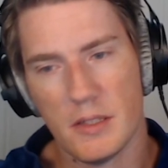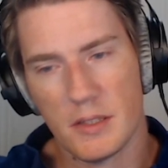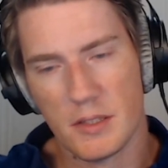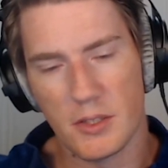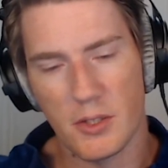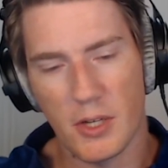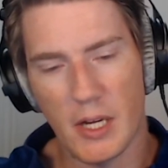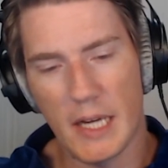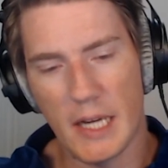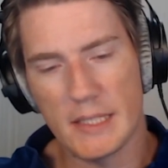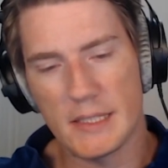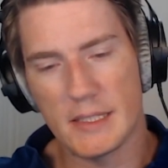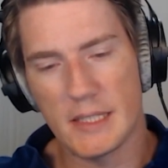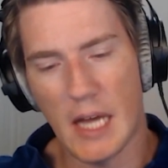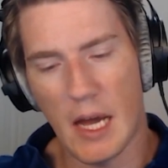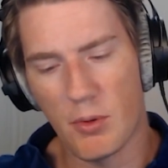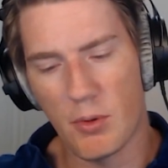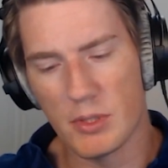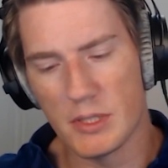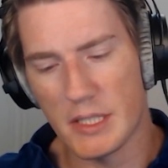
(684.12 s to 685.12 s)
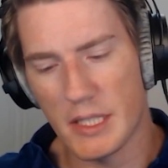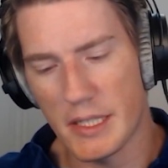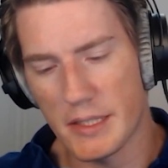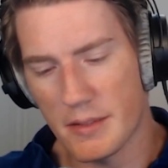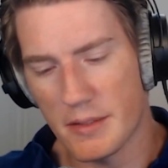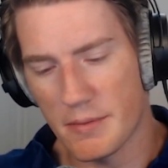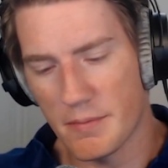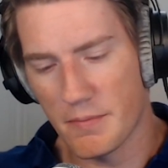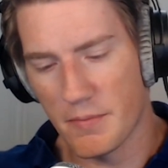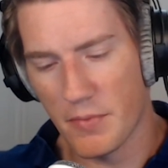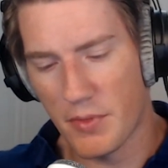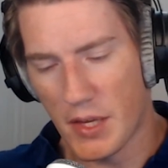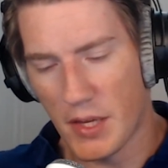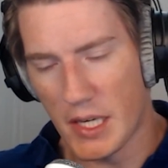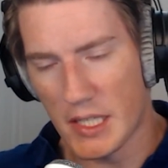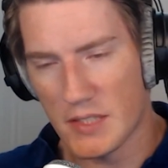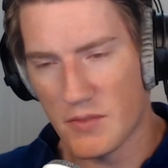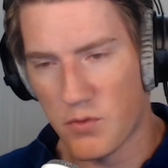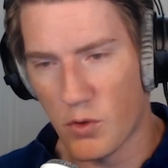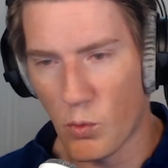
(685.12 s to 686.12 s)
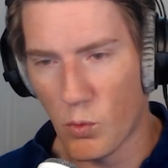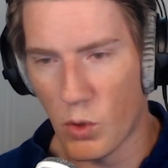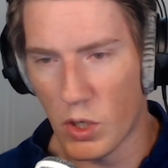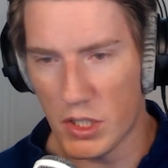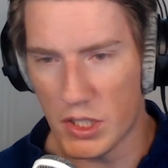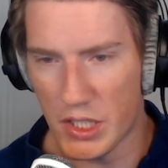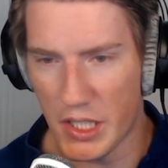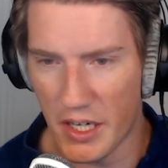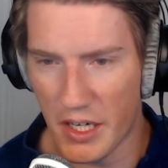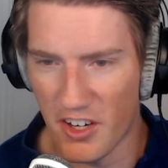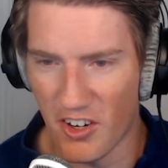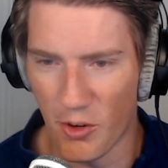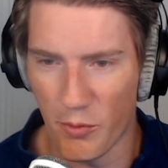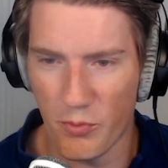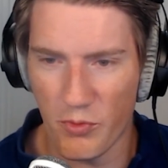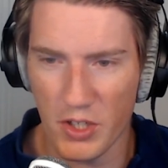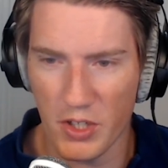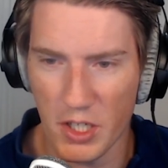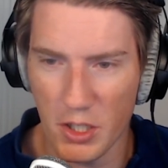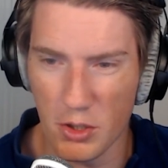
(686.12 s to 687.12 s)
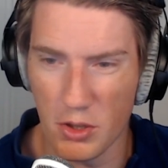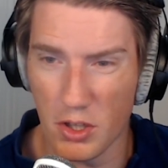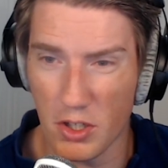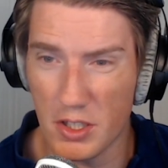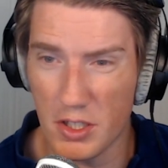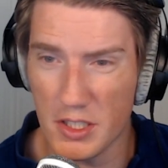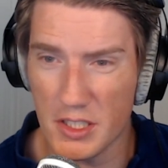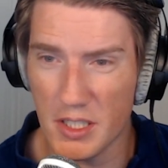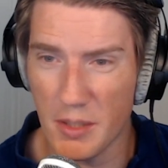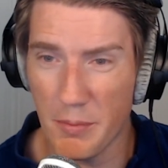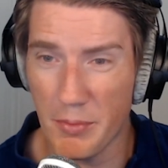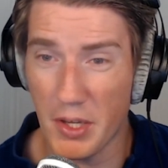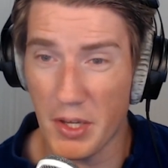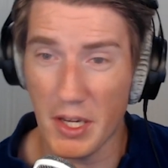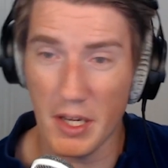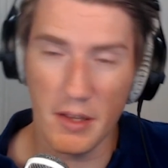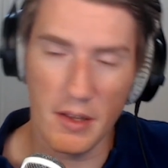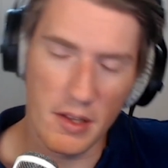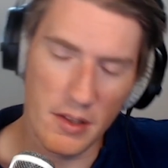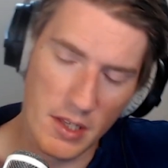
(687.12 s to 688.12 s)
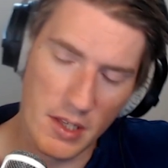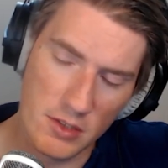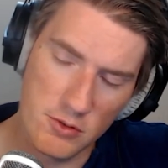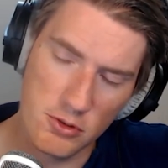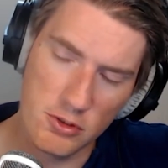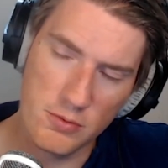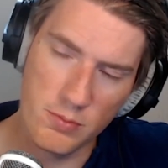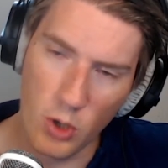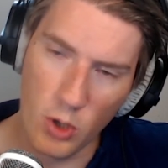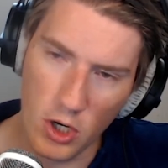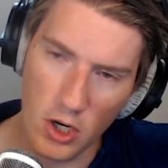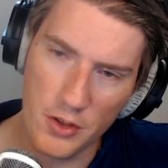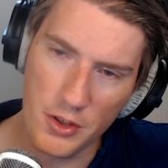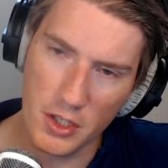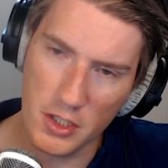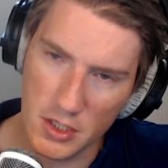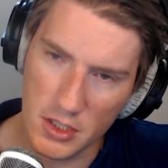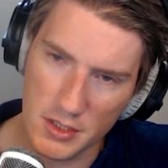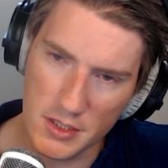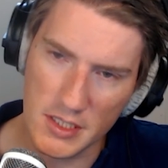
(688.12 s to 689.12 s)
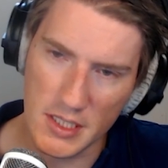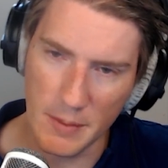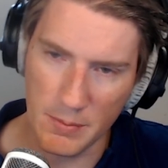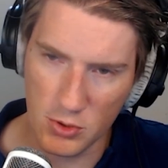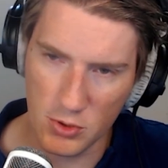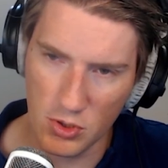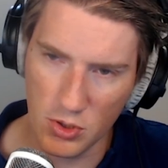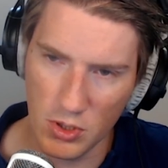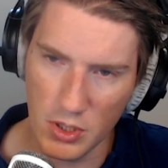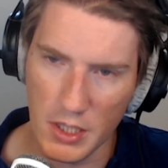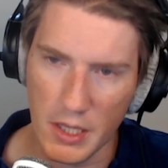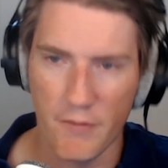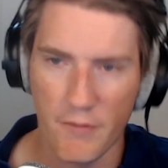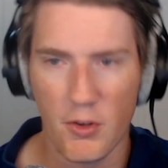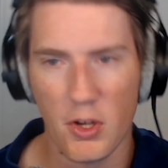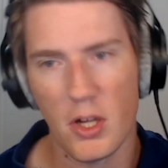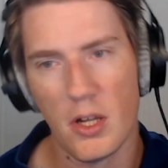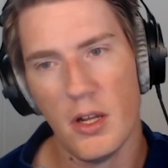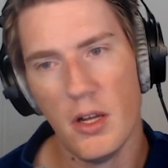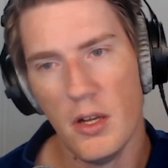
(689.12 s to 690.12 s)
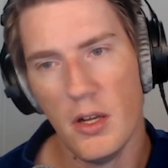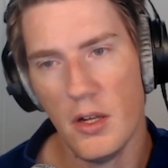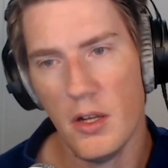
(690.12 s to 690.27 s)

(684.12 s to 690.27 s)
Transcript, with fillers: So guys, that was it. Thanks for watching. Hopefully you learned something. This was more on the conceptual level.